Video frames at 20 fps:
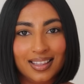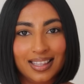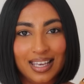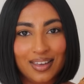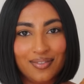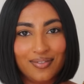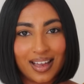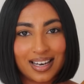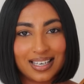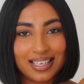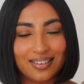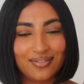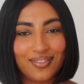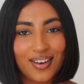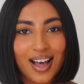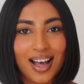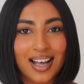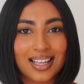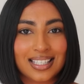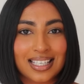the Fendi
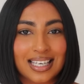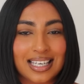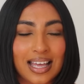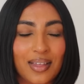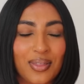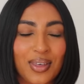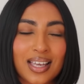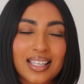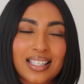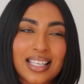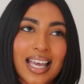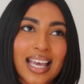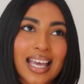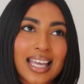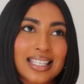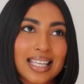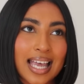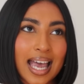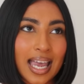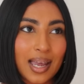First. Now this
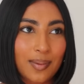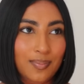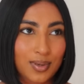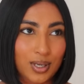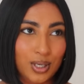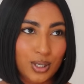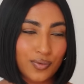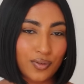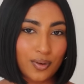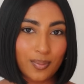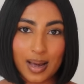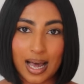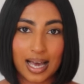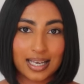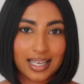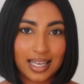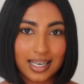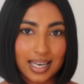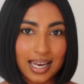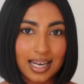is a beautiful
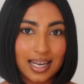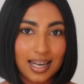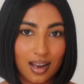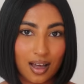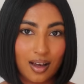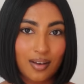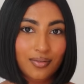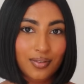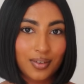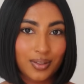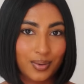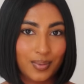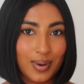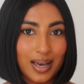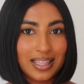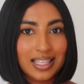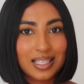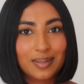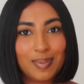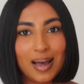bag and I love the
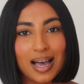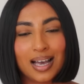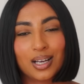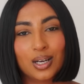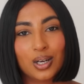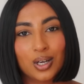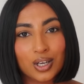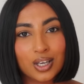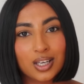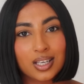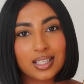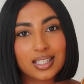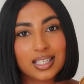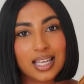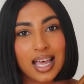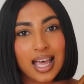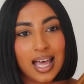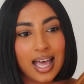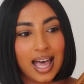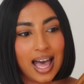way this bag looks.
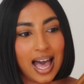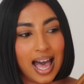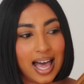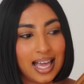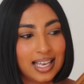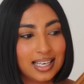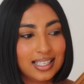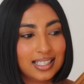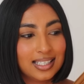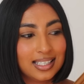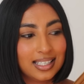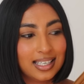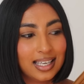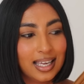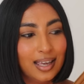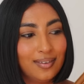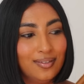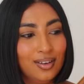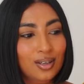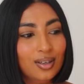And
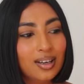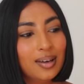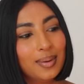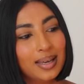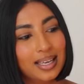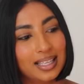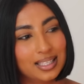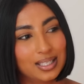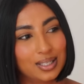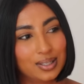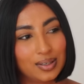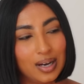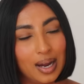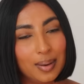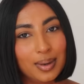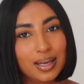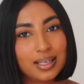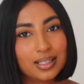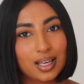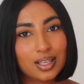if you look at my
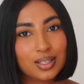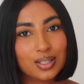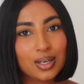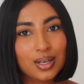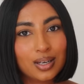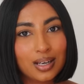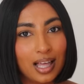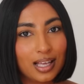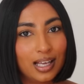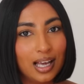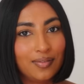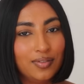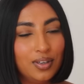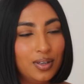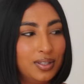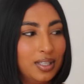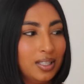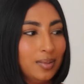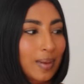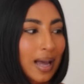Instagram, it does look like I've
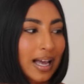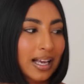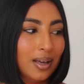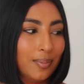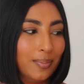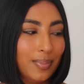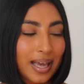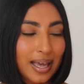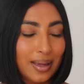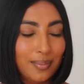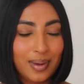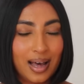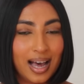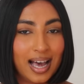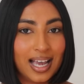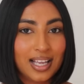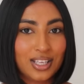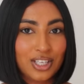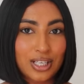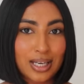used this bag a bit, but
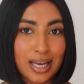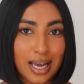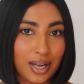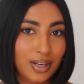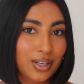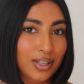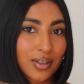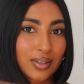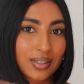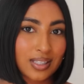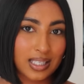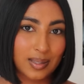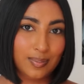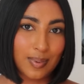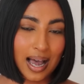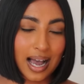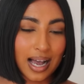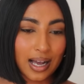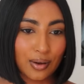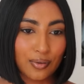I actually only use this
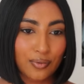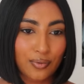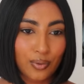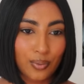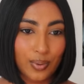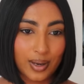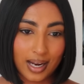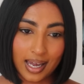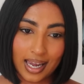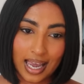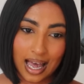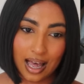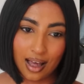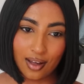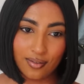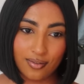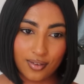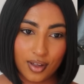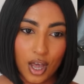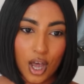bag for when I
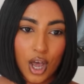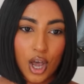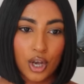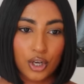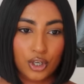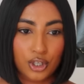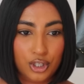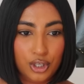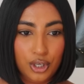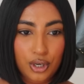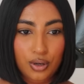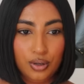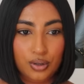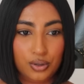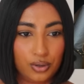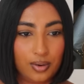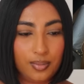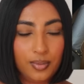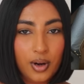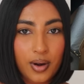have
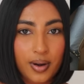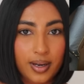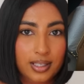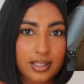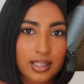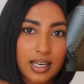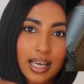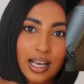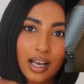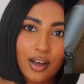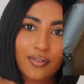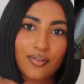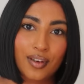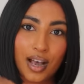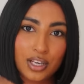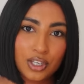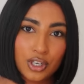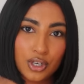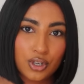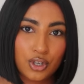shoots or I'm going to like a
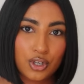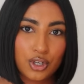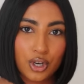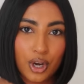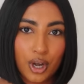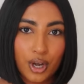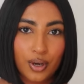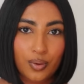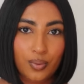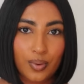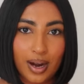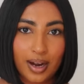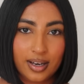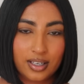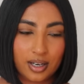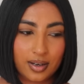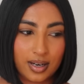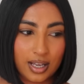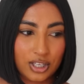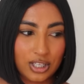fashion show where I
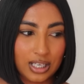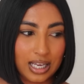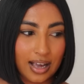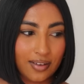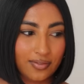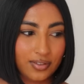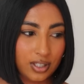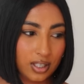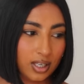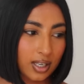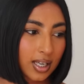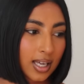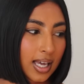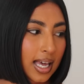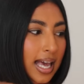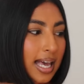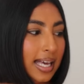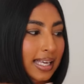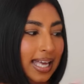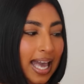don't actually have
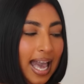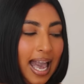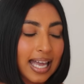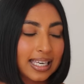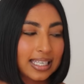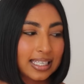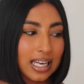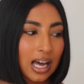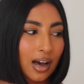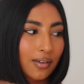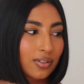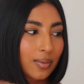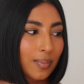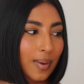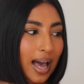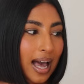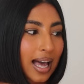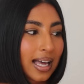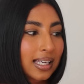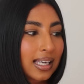to get in and out of the
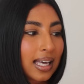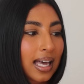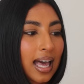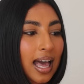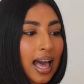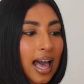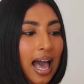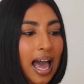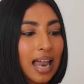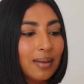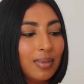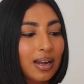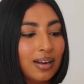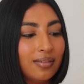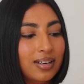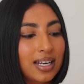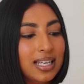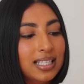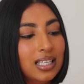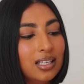bag. And my
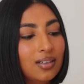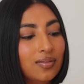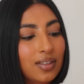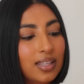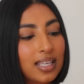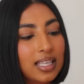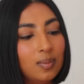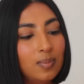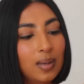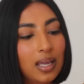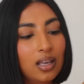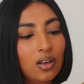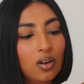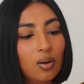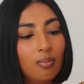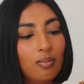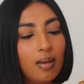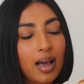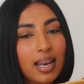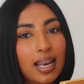reason for this being
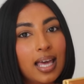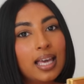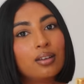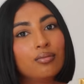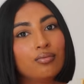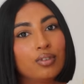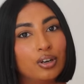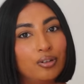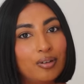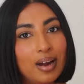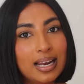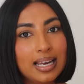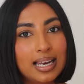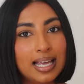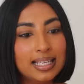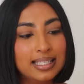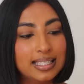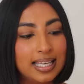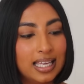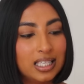on my like regret
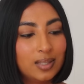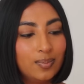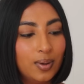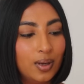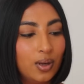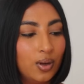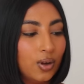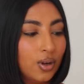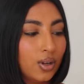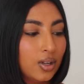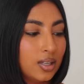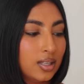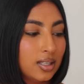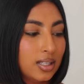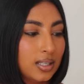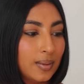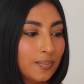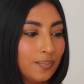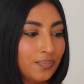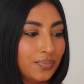list is
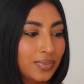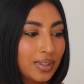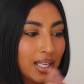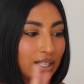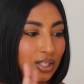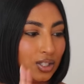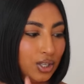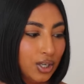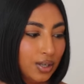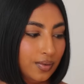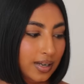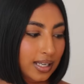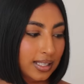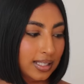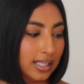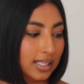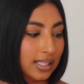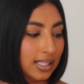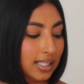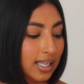because there's two
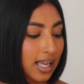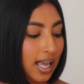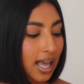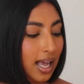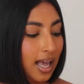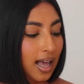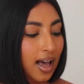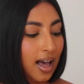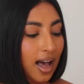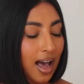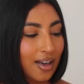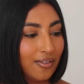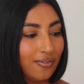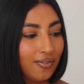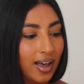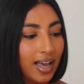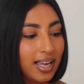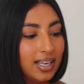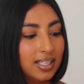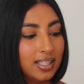reasons. I
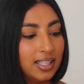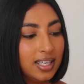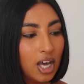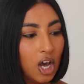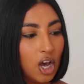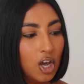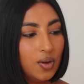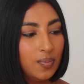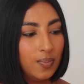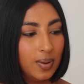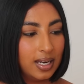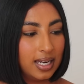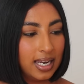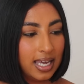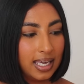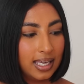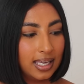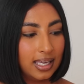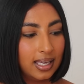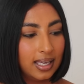find the
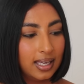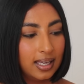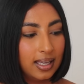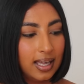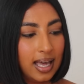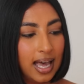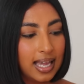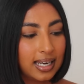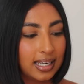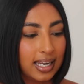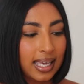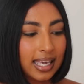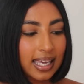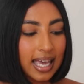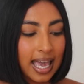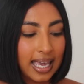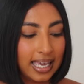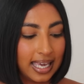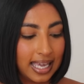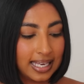opening and like
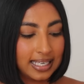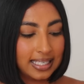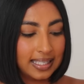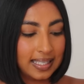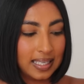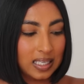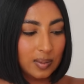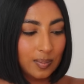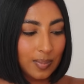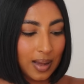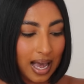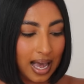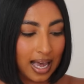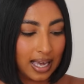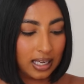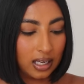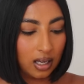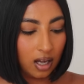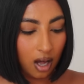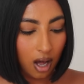getting into this
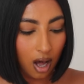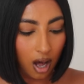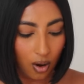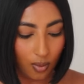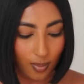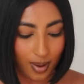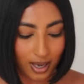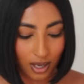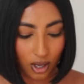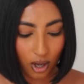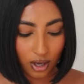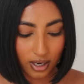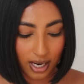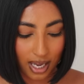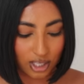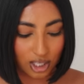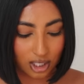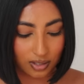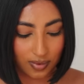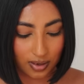bag. Oh my god,
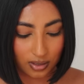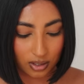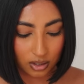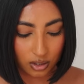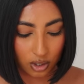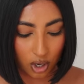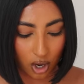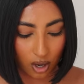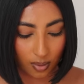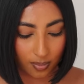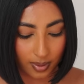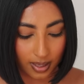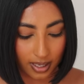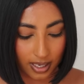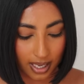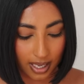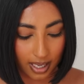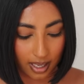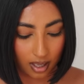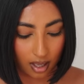I just found a top in
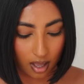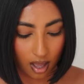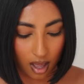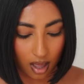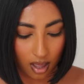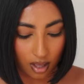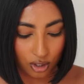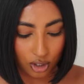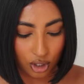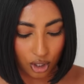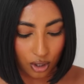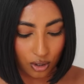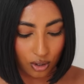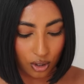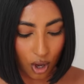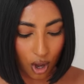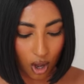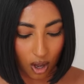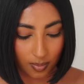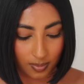here. Two
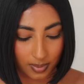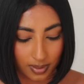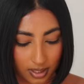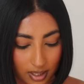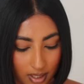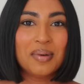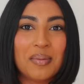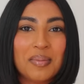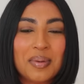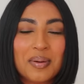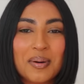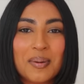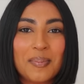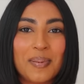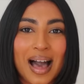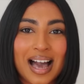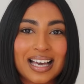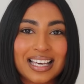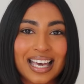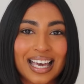tops. When we were
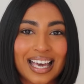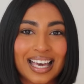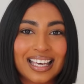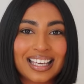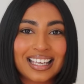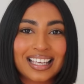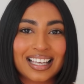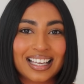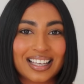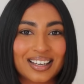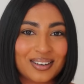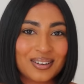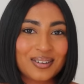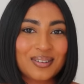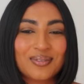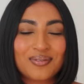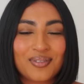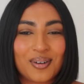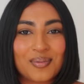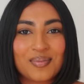packing
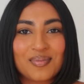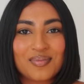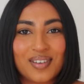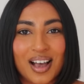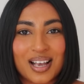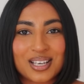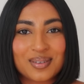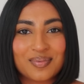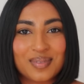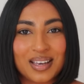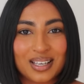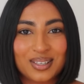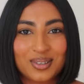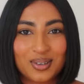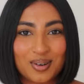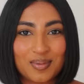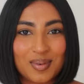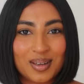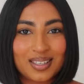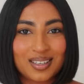from Fashion Week,
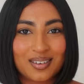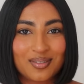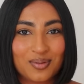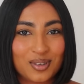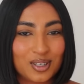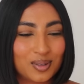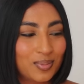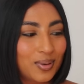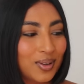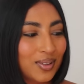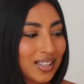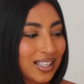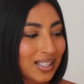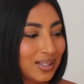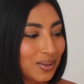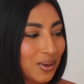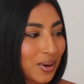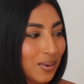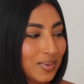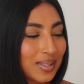we must have just put
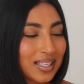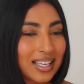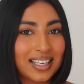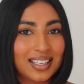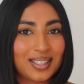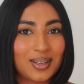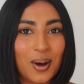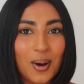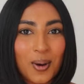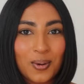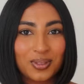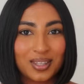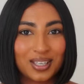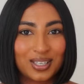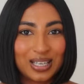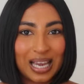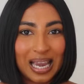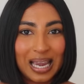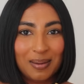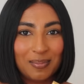these tops in to hold the
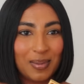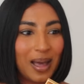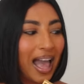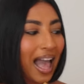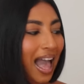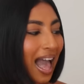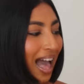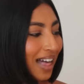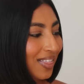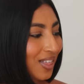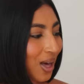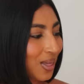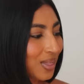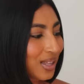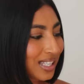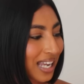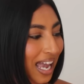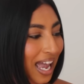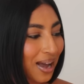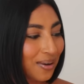shape. The
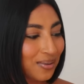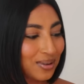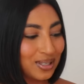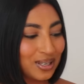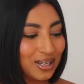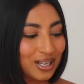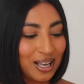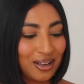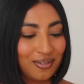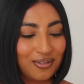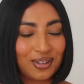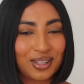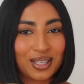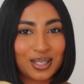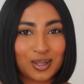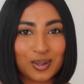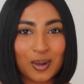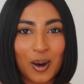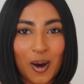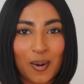other day I was looking for
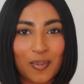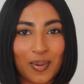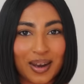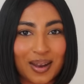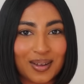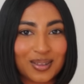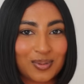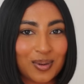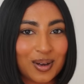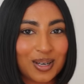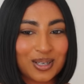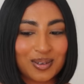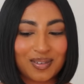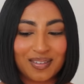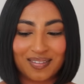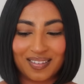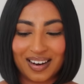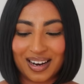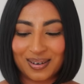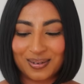this top and I was
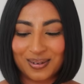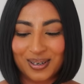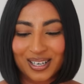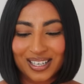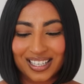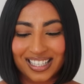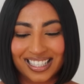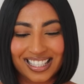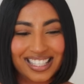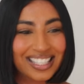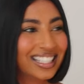wondering where it was.